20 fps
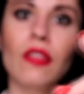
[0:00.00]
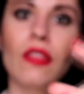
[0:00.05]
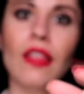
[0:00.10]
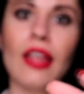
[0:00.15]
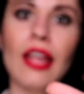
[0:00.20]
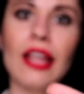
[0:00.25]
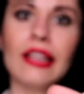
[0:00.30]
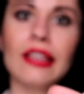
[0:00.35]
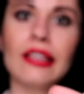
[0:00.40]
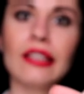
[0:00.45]

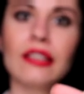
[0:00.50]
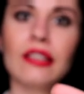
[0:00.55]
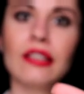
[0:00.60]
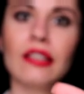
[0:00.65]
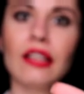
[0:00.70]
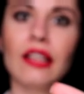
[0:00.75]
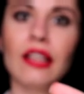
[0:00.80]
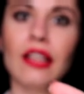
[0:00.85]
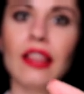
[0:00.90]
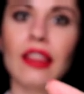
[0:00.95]
that
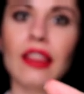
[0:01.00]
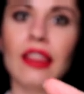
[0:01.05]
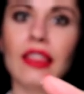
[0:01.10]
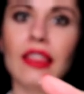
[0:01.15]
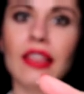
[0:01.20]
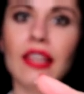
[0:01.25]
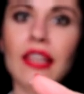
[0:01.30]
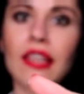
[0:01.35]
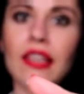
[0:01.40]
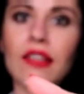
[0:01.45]

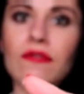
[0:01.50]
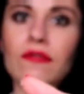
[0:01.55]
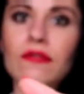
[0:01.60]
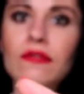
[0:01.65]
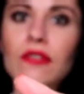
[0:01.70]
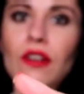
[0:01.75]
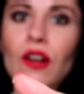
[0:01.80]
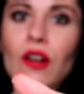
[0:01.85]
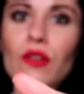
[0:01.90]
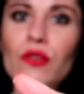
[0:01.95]
leaf
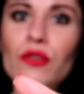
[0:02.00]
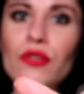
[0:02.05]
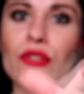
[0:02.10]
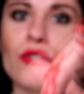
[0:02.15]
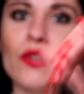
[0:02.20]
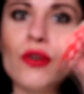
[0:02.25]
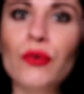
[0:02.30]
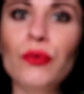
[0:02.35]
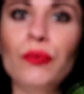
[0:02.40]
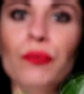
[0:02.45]

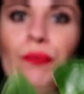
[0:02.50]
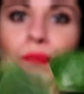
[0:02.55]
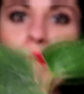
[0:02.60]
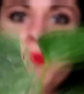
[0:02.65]
also.